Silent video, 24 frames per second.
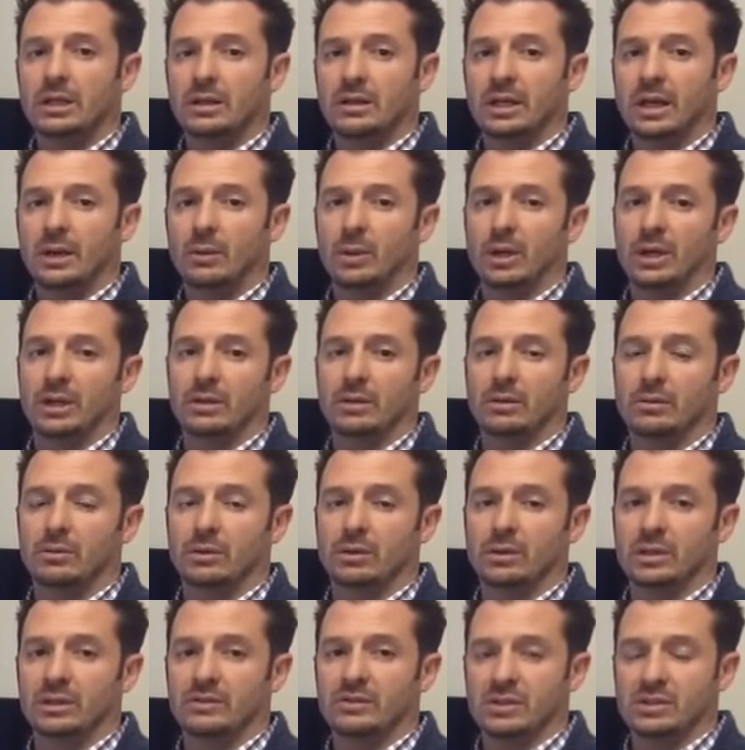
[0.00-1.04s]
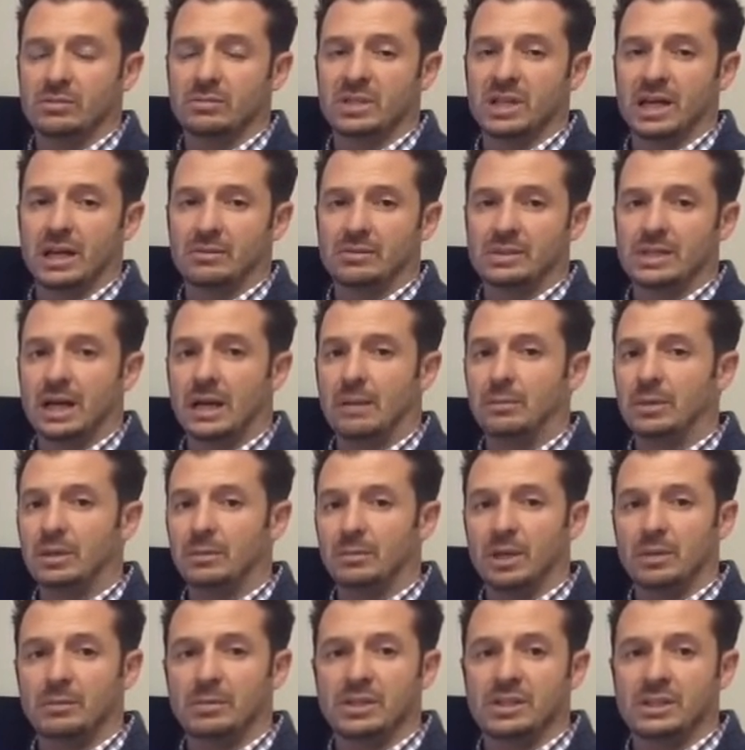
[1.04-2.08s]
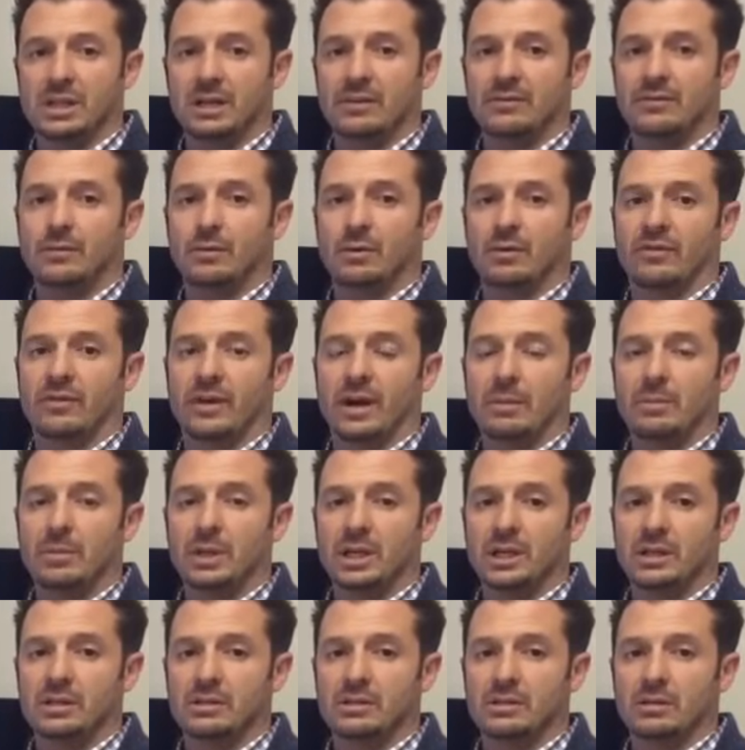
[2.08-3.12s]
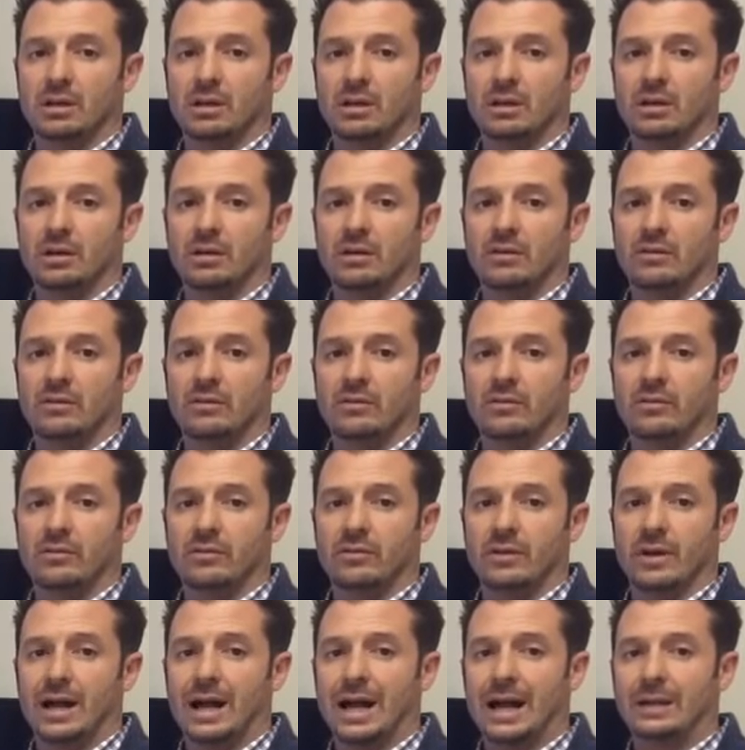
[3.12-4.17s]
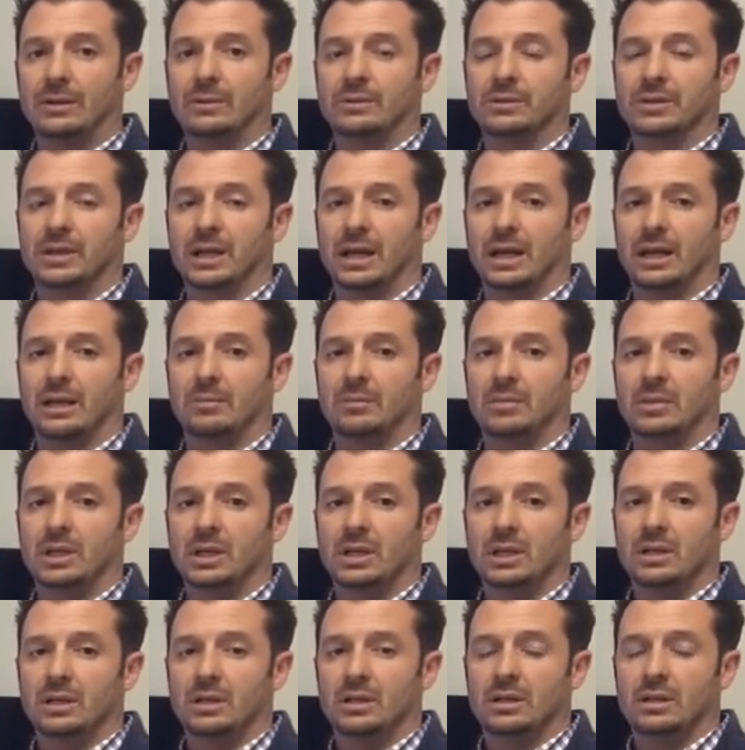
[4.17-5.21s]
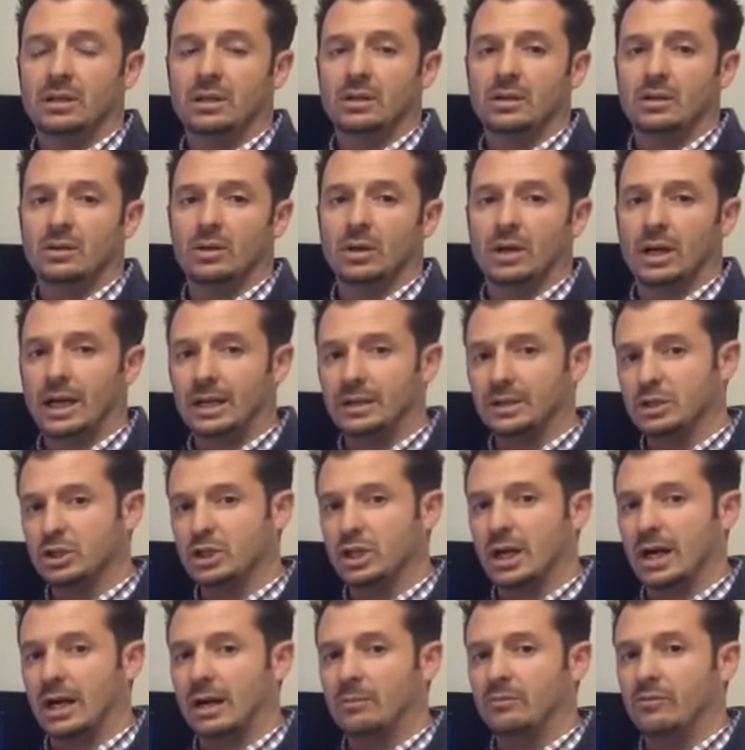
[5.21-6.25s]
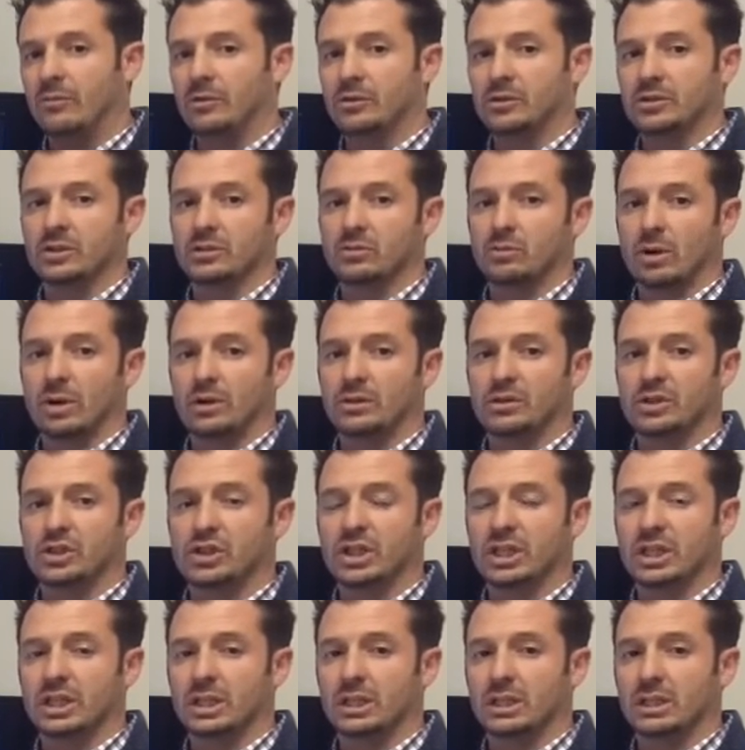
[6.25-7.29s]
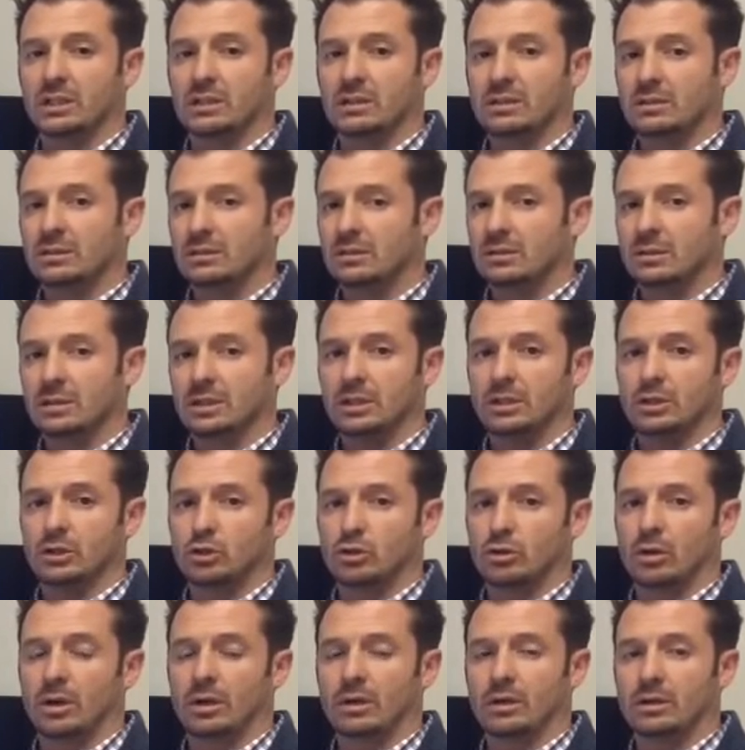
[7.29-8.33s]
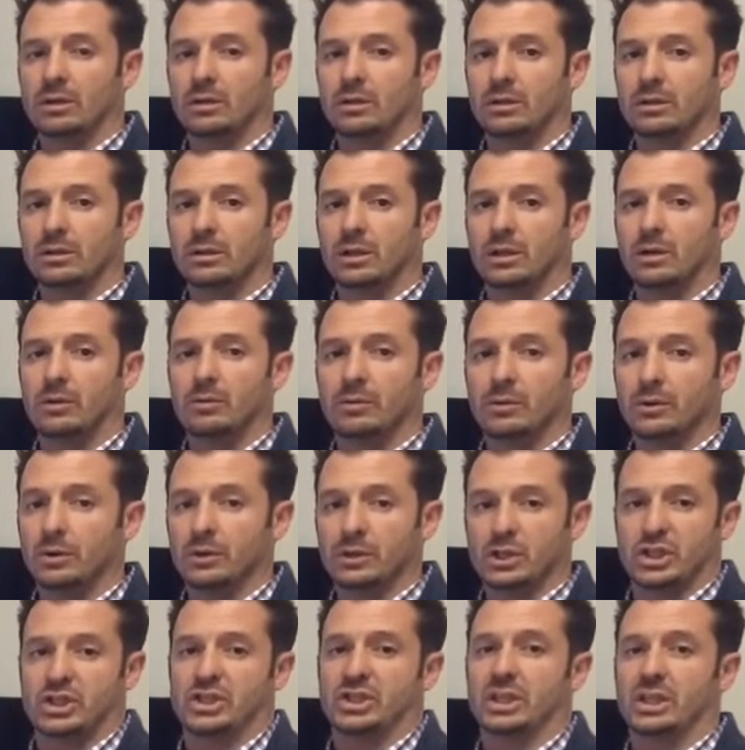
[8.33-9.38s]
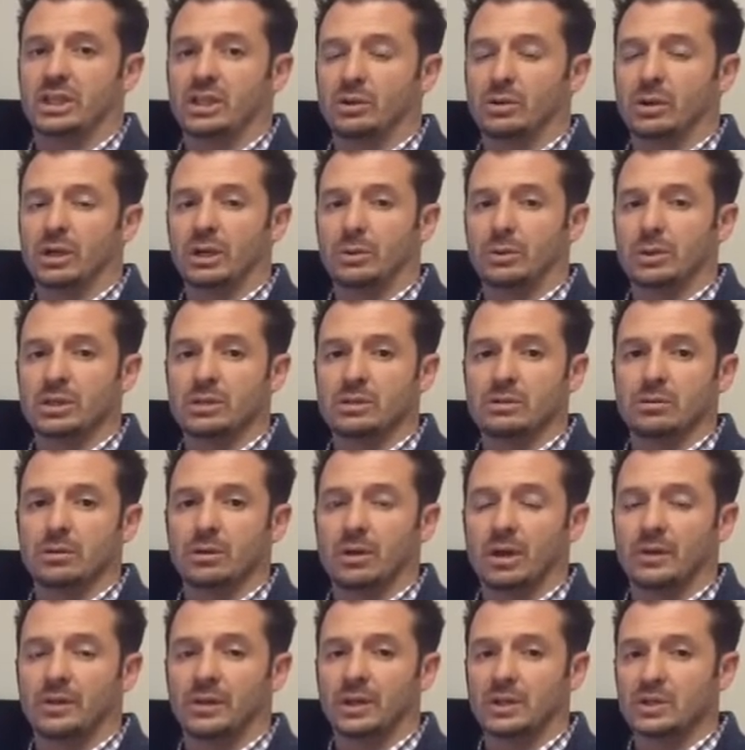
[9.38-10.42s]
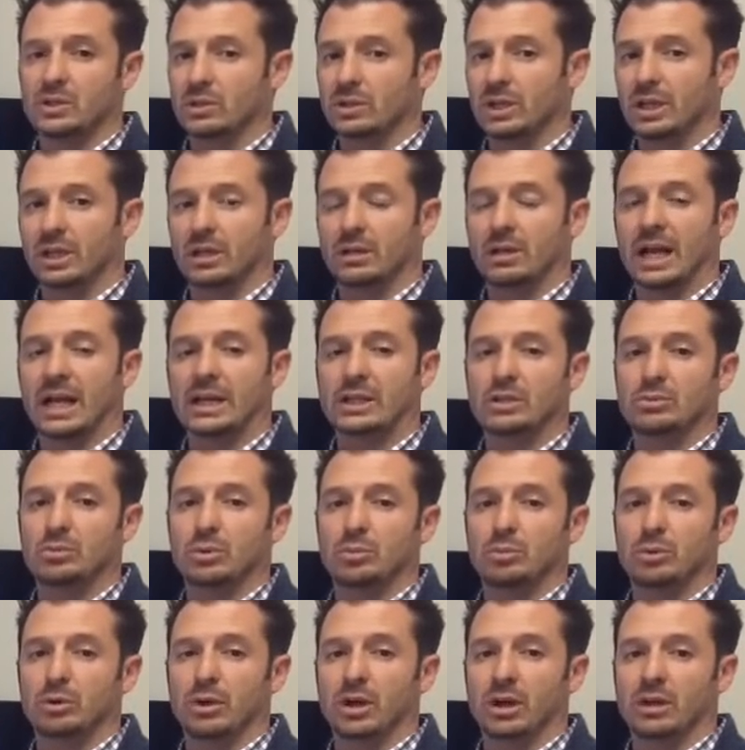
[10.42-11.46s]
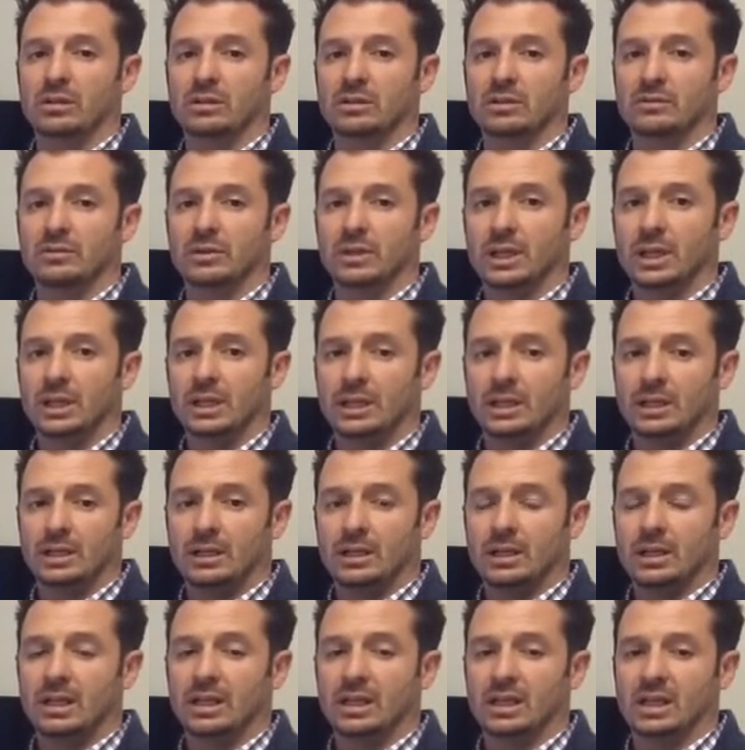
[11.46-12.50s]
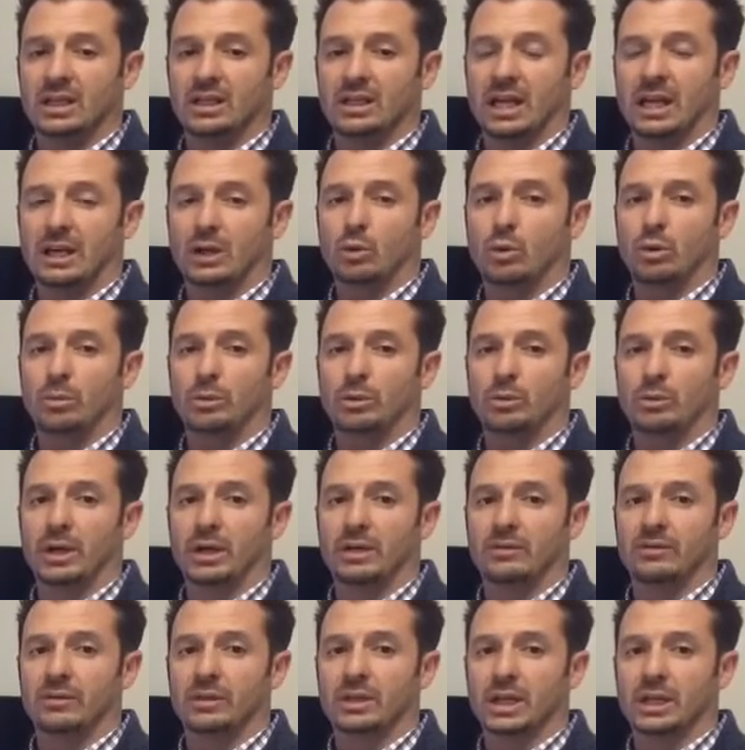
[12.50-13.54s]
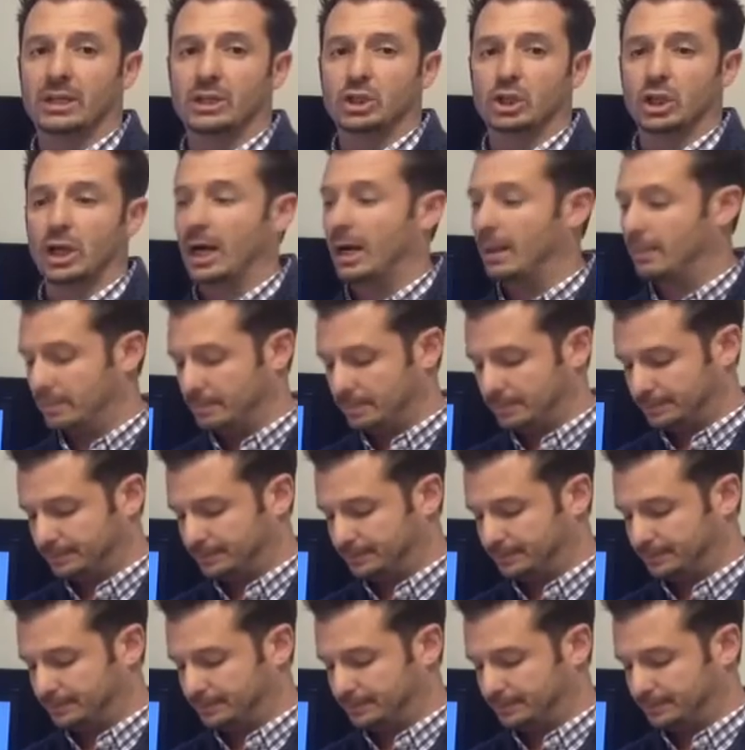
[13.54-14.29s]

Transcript: That way they're relieving some downtime, and they maybe save 4 or 5 minutes of idle time on the job, versus while they're sitting in the truck, they're just sitting there anyways doing nothing, so they could actually be productive and get that equipment ready for the next job.